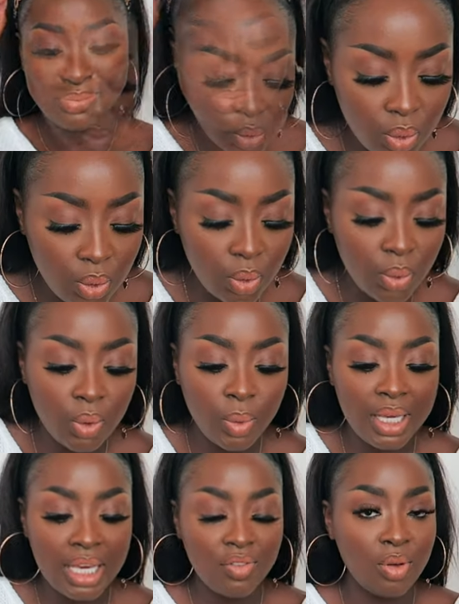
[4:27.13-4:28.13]
Ooh,
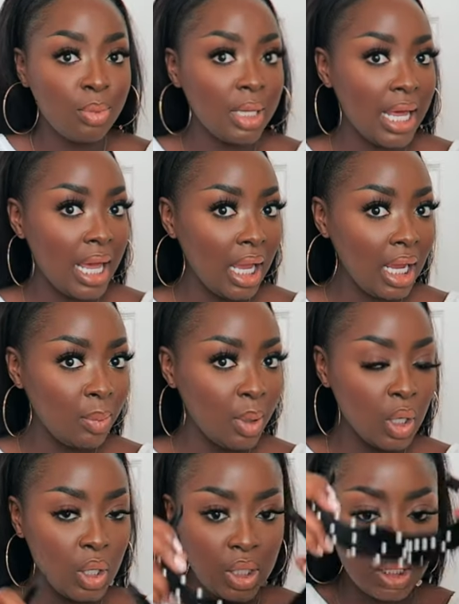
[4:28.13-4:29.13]
we have a black
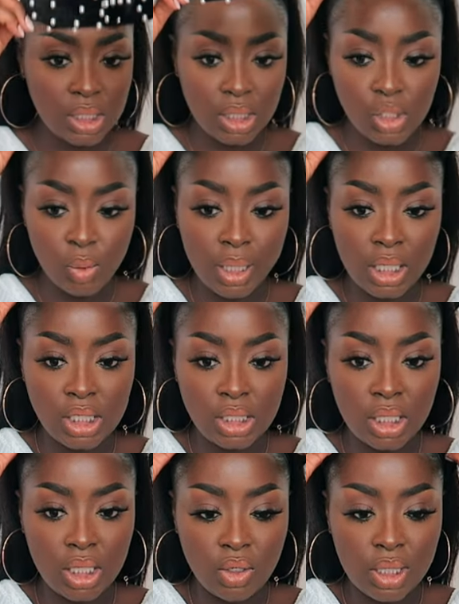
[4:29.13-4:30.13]
pearl
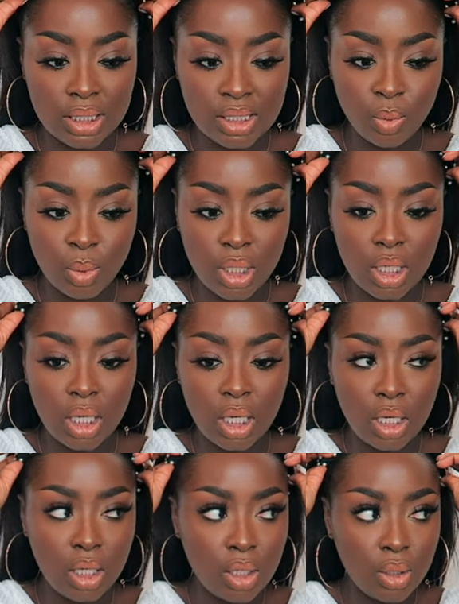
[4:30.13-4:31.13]
situation. You got somewhere to
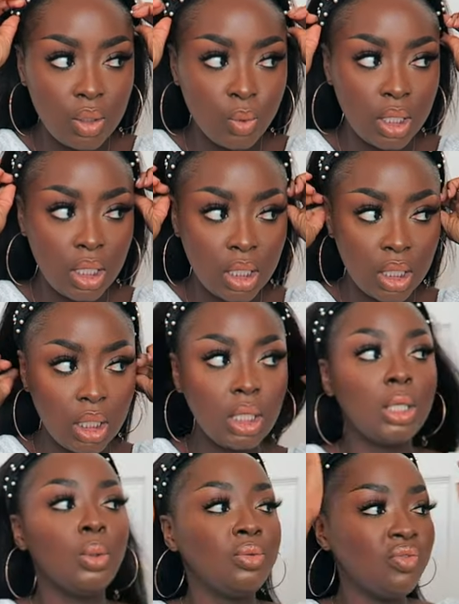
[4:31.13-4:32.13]
go. You want to look
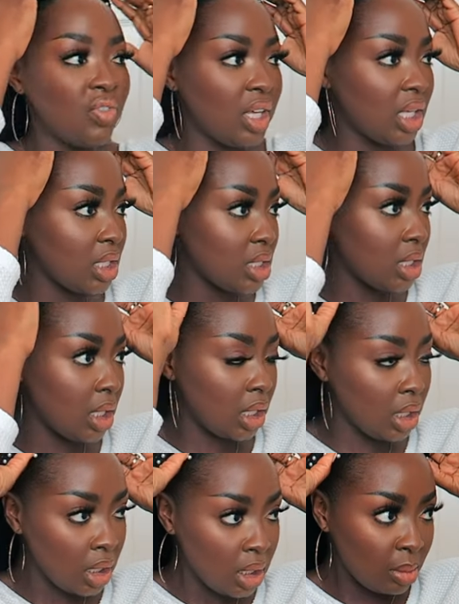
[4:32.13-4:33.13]
cute and
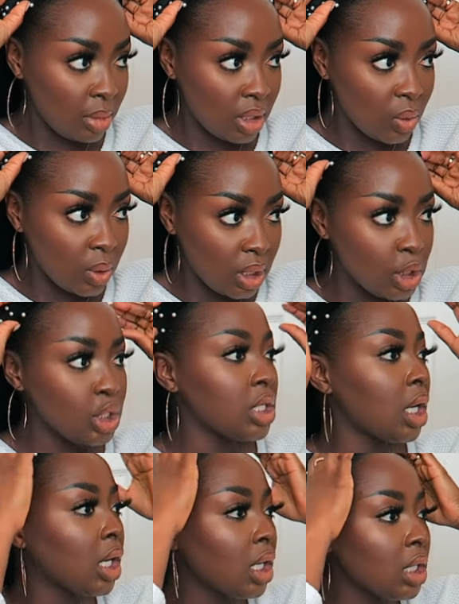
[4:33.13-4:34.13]
fancy. Maybe you're going to
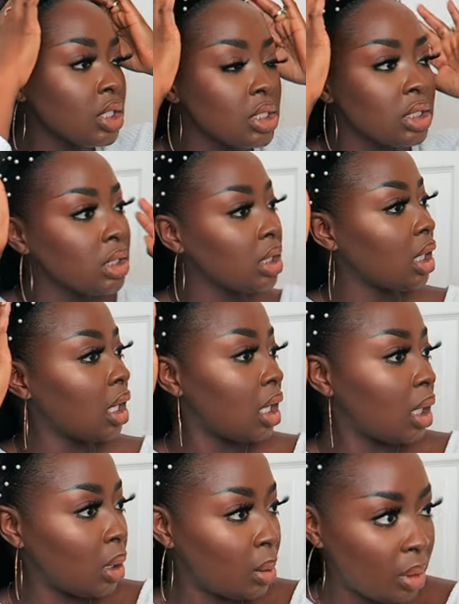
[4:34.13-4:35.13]
church, you
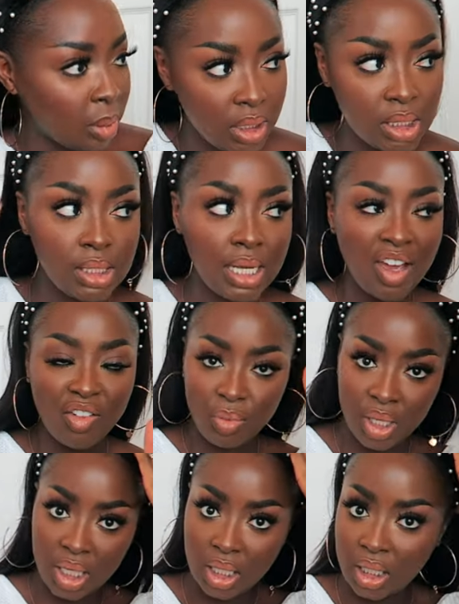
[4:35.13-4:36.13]
know. Maybe a staff
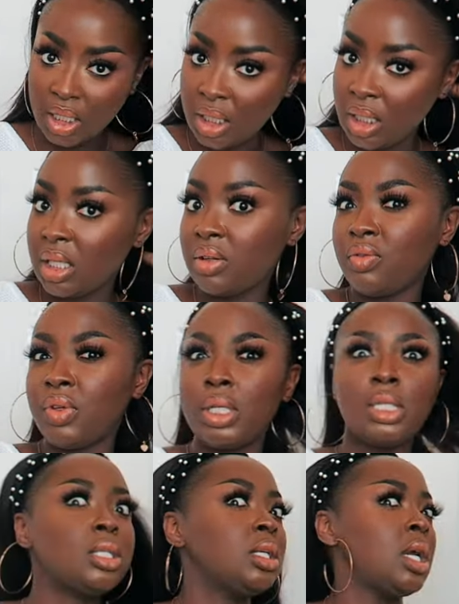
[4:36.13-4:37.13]
meeting at a
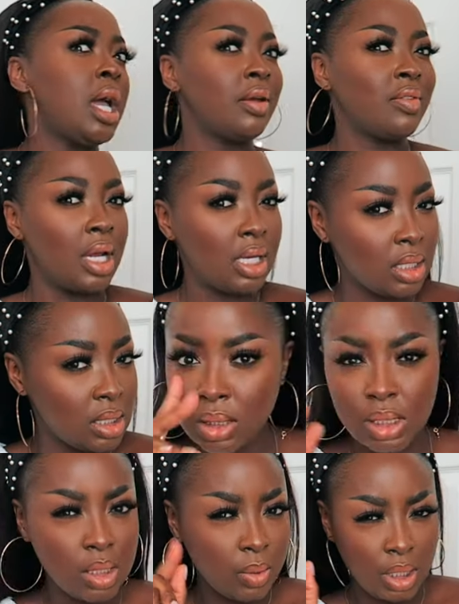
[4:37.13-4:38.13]
fancy high-rise
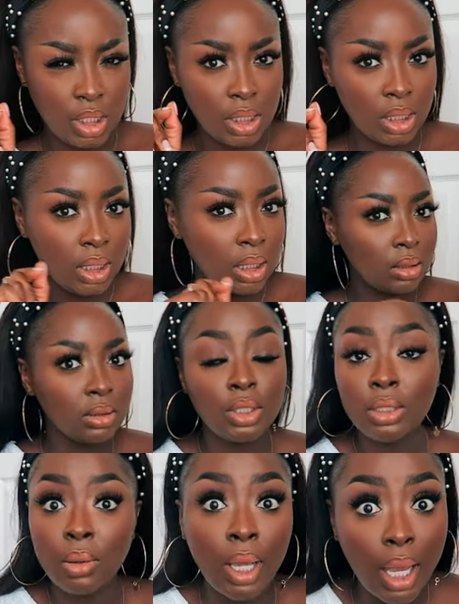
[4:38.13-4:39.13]
situation. No, you
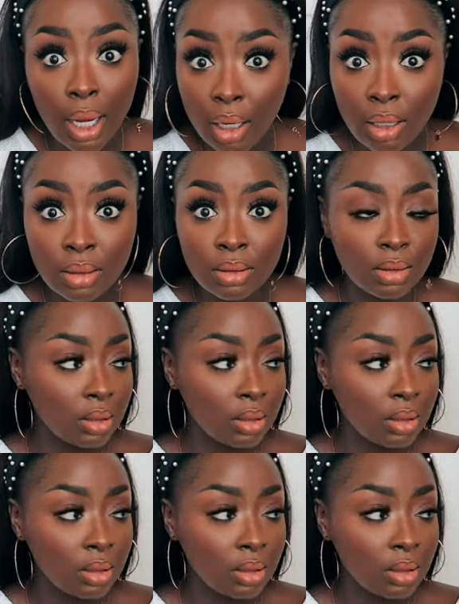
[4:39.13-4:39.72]
don't care.